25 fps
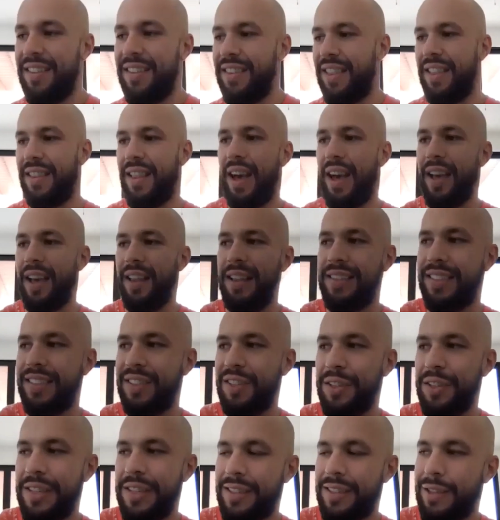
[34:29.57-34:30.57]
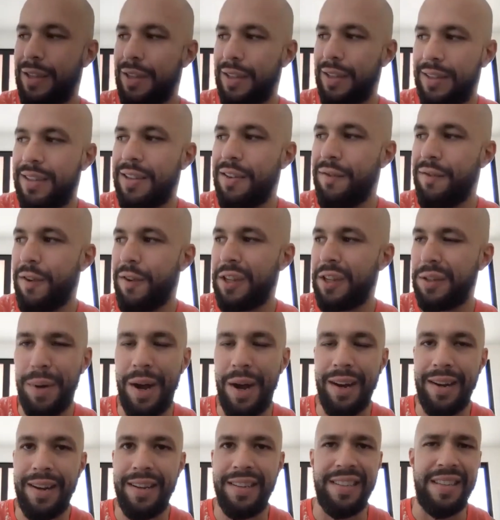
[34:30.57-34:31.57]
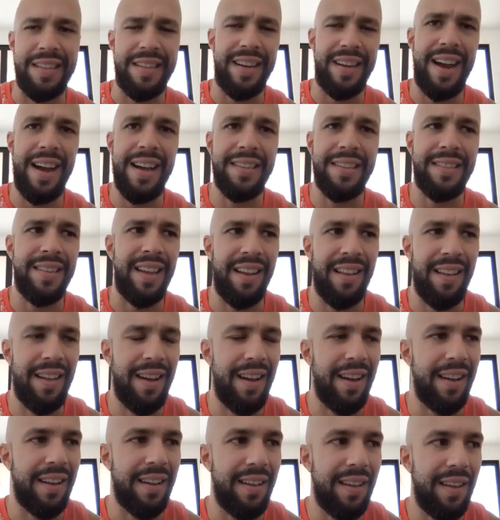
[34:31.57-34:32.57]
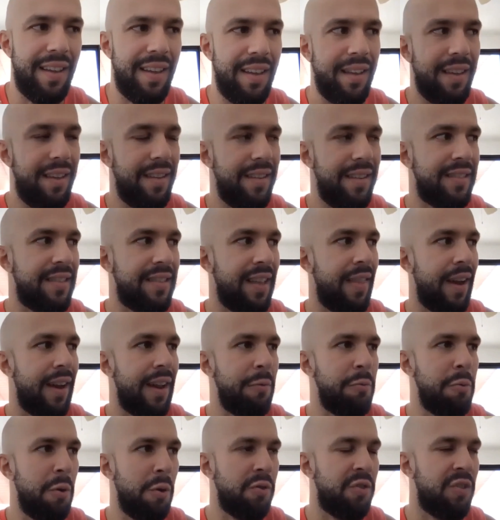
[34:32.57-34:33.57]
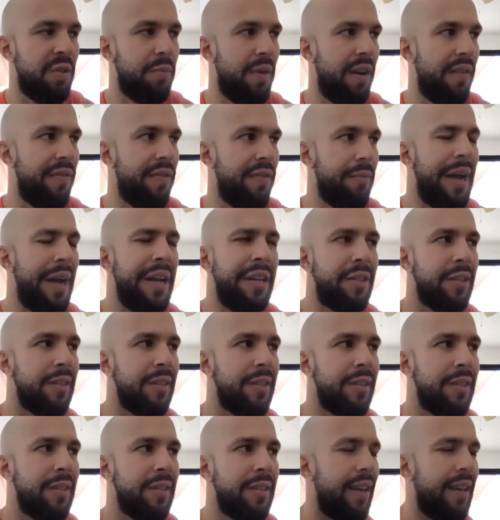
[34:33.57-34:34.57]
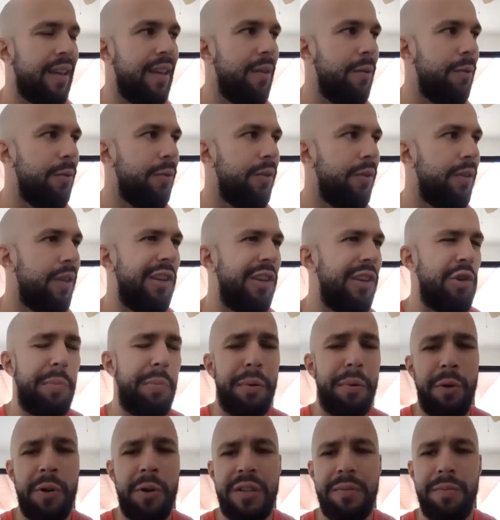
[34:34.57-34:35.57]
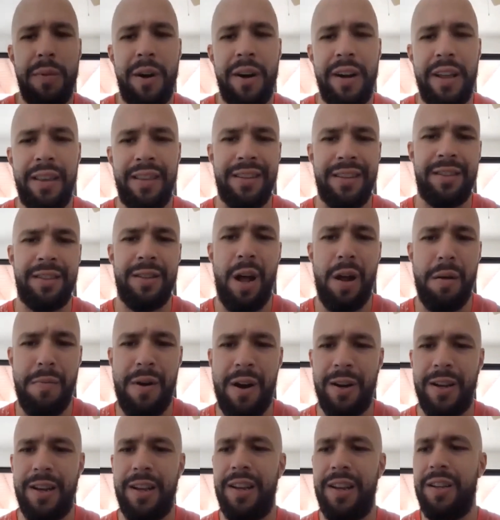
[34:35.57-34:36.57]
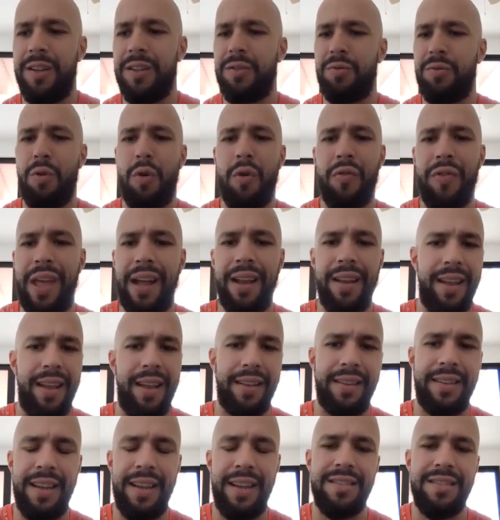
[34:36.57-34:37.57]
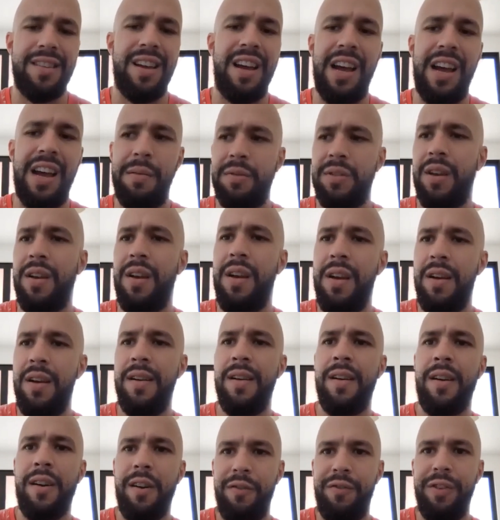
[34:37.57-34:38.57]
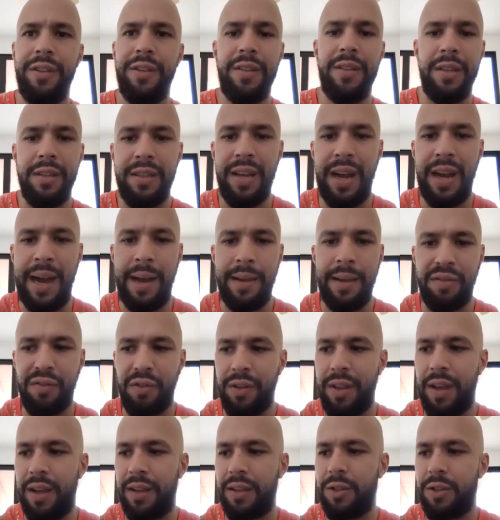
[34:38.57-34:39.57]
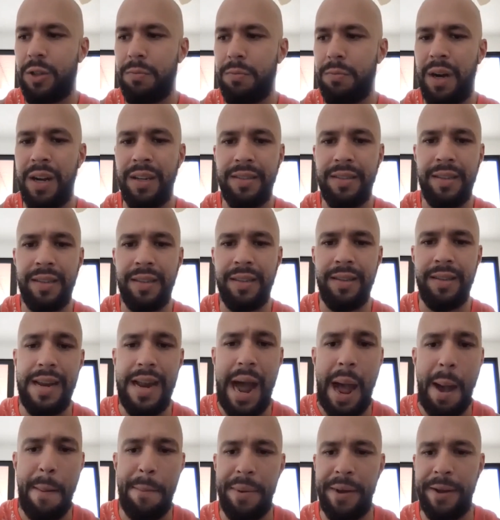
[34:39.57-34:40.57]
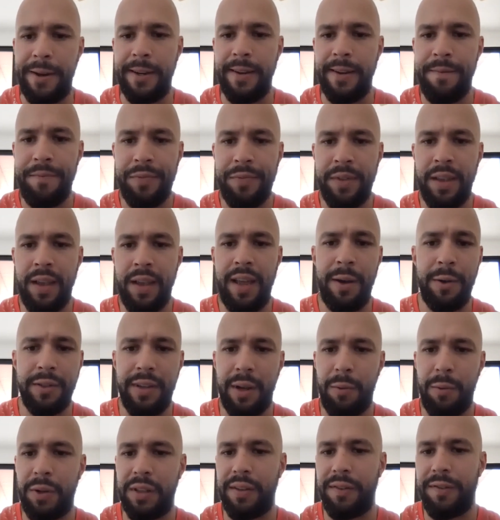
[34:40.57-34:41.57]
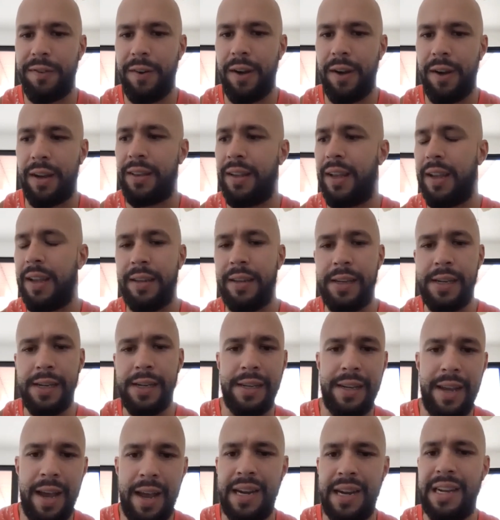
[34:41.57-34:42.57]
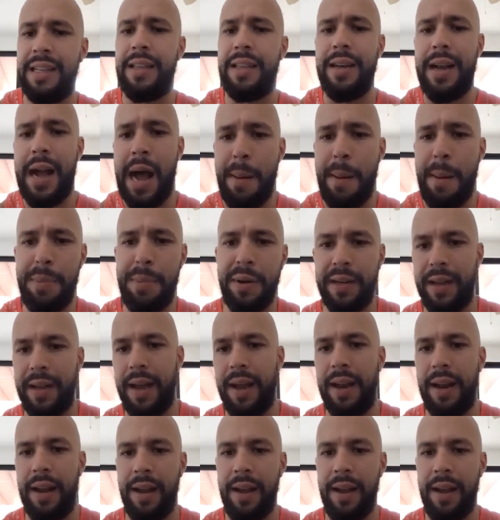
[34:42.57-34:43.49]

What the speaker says: I listened to this in the Team Ferris podcast. As the guy said, like he said that he wrote some affirmations, like he tripled his money in the stock market. He just wrote that like 10 times or 15 times for like 2 months, and then it happened. And he was like, "What the fuck?" And then he did it again, and it happened again.